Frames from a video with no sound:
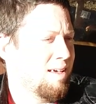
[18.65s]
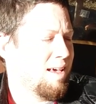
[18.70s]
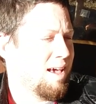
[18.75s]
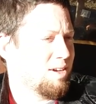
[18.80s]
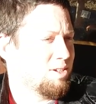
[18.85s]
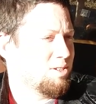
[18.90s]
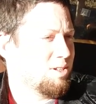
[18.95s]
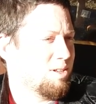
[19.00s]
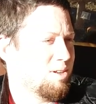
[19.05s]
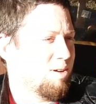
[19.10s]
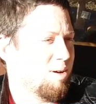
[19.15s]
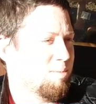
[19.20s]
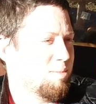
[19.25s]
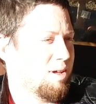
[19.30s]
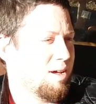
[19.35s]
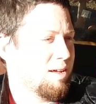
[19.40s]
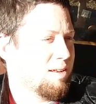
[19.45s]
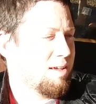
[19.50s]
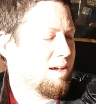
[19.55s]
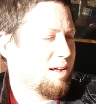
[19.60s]
Actually, no, I'm
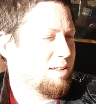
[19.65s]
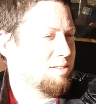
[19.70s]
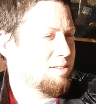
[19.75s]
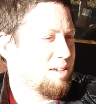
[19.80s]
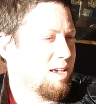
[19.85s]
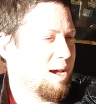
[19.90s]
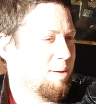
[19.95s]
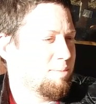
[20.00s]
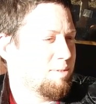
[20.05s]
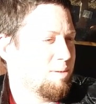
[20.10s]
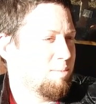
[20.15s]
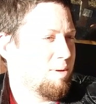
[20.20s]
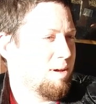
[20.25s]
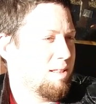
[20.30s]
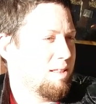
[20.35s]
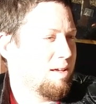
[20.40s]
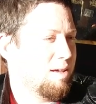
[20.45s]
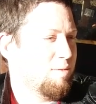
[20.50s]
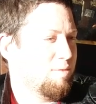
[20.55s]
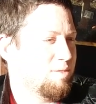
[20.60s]
not. God's the captain of my
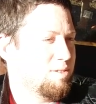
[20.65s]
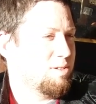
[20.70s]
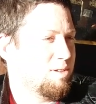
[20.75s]
life,